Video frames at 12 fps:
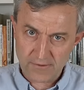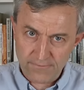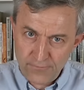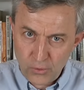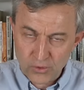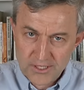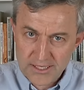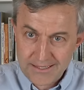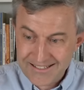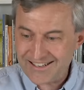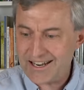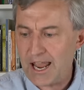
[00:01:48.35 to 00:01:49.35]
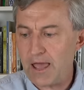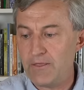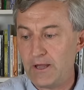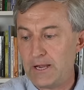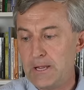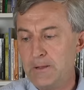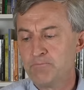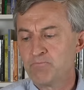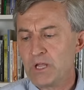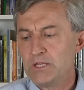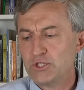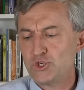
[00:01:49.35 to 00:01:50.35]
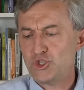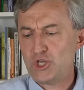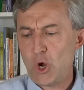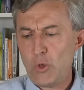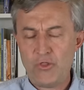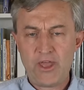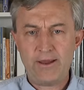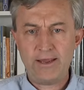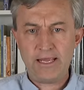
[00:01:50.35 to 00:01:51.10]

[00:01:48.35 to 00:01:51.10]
forces together, so there